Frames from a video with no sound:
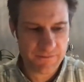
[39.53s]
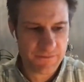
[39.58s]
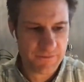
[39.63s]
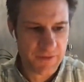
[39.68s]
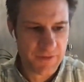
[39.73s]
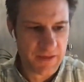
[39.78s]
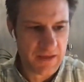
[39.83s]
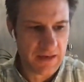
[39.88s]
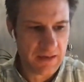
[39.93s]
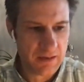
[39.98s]

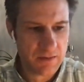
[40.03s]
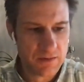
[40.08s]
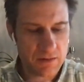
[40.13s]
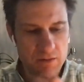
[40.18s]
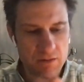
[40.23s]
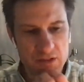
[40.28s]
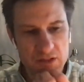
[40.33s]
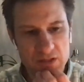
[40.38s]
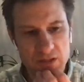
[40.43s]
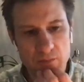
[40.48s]
think
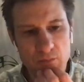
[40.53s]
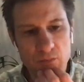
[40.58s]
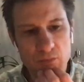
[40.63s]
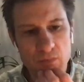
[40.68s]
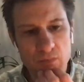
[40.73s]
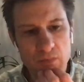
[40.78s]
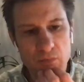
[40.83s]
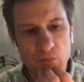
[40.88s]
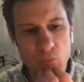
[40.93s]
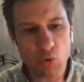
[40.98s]
there's
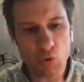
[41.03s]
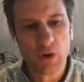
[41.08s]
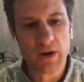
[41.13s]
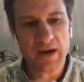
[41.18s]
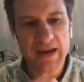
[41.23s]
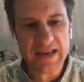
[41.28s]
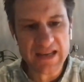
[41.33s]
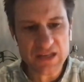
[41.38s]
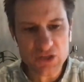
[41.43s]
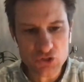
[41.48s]
some more
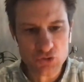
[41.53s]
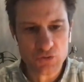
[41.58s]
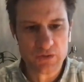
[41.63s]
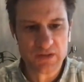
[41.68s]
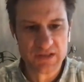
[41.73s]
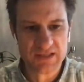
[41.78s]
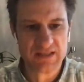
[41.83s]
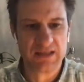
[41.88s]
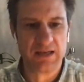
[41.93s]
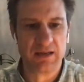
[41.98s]

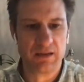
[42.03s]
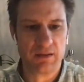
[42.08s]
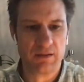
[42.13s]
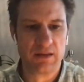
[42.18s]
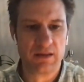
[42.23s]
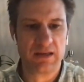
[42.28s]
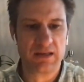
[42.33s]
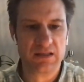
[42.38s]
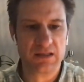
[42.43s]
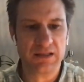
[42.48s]
interesting
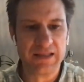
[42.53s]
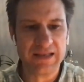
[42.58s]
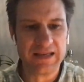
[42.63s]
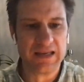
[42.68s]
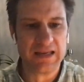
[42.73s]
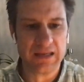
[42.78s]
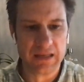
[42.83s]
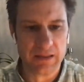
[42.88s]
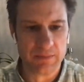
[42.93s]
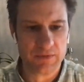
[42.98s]
things
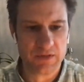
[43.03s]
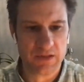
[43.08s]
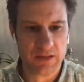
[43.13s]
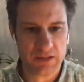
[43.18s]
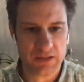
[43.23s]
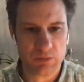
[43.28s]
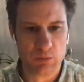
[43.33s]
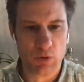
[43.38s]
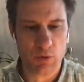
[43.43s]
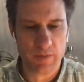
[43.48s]
leading up to
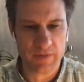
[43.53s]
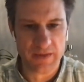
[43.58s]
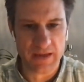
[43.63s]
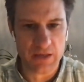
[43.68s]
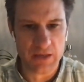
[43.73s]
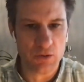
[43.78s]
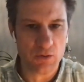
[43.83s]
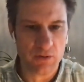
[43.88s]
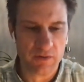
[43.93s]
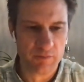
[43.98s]
this moment
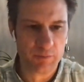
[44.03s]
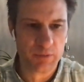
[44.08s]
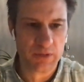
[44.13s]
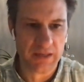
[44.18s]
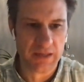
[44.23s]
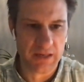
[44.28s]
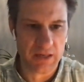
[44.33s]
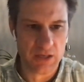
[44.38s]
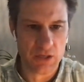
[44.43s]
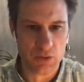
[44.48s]
that you have
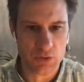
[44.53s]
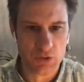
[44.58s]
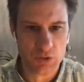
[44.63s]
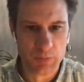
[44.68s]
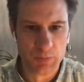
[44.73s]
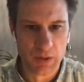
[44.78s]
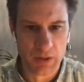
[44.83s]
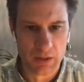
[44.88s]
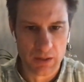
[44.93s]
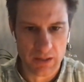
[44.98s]
played a huge
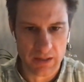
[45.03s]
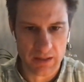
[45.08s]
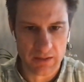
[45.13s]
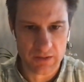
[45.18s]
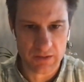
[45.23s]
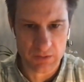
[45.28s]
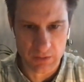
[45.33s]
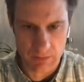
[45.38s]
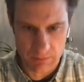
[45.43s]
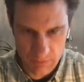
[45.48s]
part in.
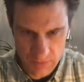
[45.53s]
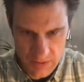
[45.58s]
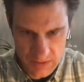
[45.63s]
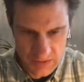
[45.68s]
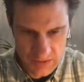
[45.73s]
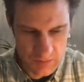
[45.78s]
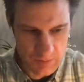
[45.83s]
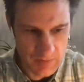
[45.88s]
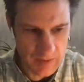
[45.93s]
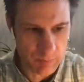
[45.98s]
So this
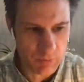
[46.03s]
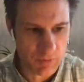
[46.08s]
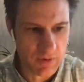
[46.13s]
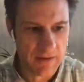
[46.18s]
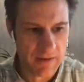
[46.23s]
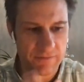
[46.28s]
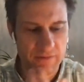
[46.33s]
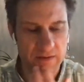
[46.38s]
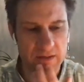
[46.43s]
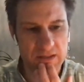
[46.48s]
is my
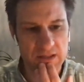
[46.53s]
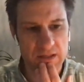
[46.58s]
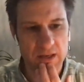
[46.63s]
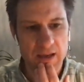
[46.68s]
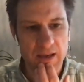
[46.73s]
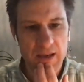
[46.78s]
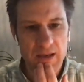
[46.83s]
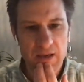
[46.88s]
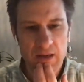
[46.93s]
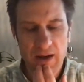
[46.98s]
preface.
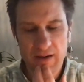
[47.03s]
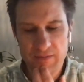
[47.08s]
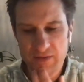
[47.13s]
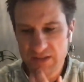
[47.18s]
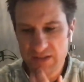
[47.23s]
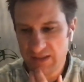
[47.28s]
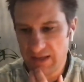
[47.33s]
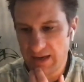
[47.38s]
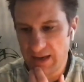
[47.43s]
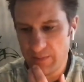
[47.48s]
Now,
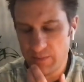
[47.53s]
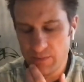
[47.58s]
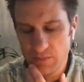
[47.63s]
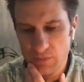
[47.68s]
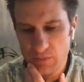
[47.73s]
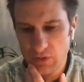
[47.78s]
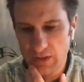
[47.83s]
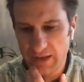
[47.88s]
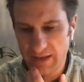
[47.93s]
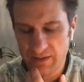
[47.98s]
obviously, I'm
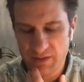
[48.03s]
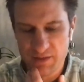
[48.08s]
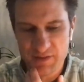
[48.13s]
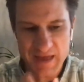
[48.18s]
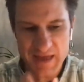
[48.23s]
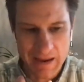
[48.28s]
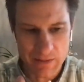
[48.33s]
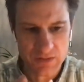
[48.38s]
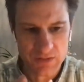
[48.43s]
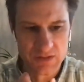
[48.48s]
like
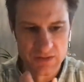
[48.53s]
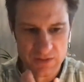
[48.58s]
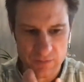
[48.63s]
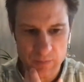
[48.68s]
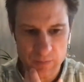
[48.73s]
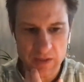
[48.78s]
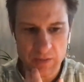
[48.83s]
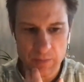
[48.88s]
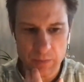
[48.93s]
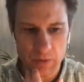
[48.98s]
thousands of
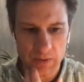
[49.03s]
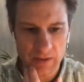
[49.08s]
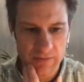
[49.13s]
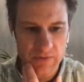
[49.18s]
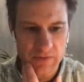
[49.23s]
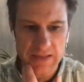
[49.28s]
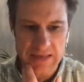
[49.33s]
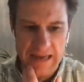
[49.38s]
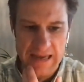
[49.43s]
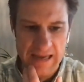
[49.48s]
people
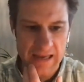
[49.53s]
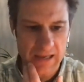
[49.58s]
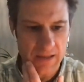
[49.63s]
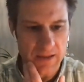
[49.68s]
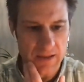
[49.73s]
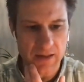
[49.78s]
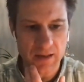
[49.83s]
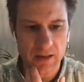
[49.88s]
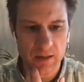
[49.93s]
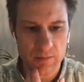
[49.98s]
every day.
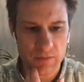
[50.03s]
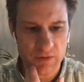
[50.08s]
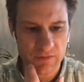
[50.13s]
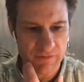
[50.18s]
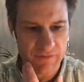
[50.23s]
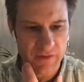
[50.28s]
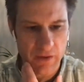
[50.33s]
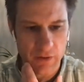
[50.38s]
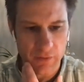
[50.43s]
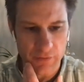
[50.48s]
They come to
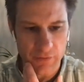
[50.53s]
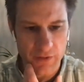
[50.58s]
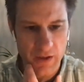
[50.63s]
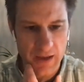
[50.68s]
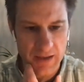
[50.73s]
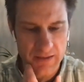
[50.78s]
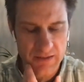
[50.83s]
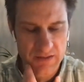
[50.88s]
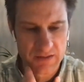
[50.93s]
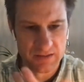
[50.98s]
Feld
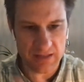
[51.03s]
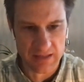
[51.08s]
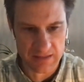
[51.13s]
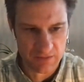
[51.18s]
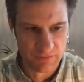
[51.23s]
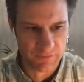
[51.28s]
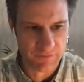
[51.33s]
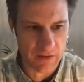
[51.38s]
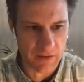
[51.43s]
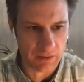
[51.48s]
Thoughts.
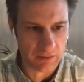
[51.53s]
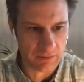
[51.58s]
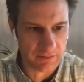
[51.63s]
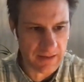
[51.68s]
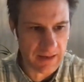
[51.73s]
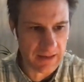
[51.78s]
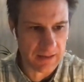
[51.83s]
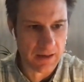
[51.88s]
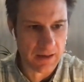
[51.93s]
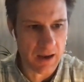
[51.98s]
That's
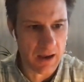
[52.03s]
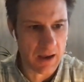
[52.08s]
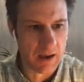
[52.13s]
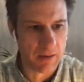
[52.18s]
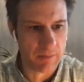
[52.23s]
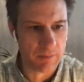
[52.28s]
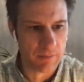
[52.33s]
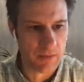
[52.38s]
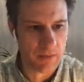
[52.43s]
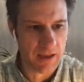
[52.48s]

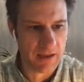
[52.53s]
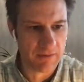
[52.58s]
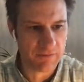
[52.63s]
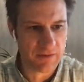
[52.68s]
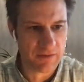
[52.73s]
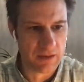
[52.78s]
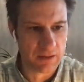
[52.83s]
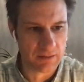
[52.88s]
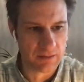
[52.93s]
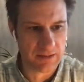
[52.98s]
feld.com,
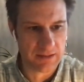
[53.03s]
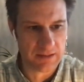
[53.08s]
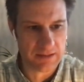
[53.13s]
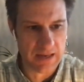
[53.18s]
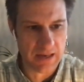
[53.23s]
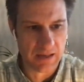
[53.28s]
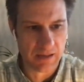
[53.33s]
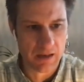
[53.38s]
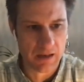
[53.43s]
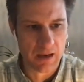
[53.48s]

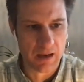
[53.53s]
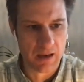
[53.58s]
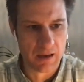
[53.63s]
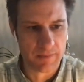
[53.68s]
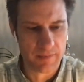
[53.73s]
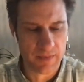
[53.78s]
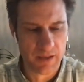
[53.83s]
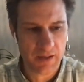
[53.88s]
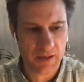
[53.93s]
Feld.com.